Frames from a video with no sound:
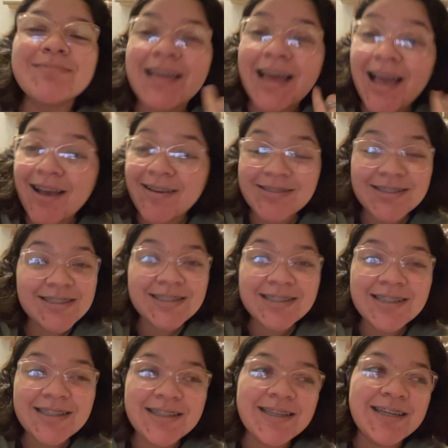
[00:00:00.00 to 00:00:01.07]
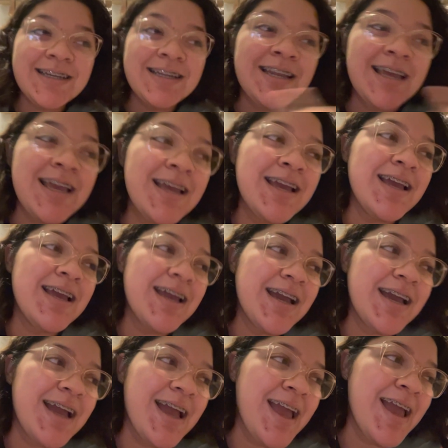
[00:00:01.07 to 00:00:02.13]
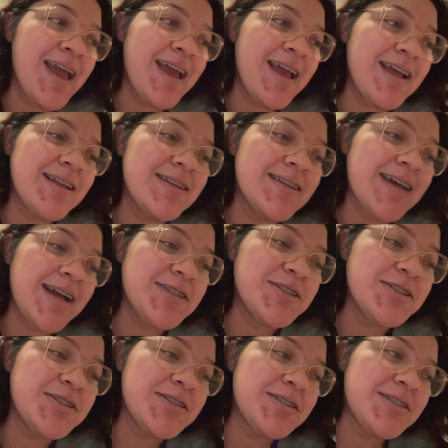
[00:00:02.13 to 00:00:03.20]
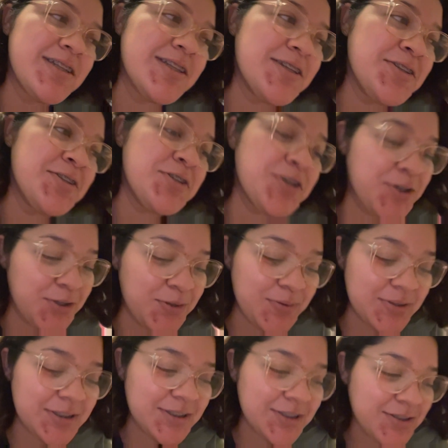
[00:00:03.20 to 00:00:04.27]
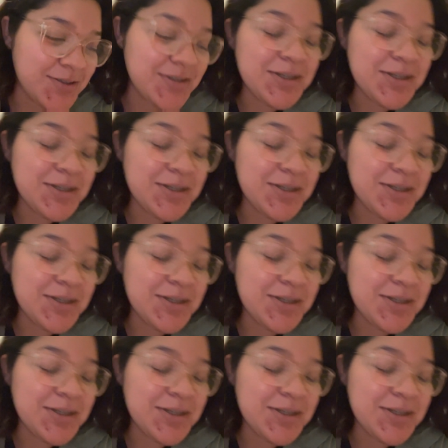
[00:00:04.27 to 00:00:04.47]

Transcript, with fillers: The house is clean and I just don't know what to do.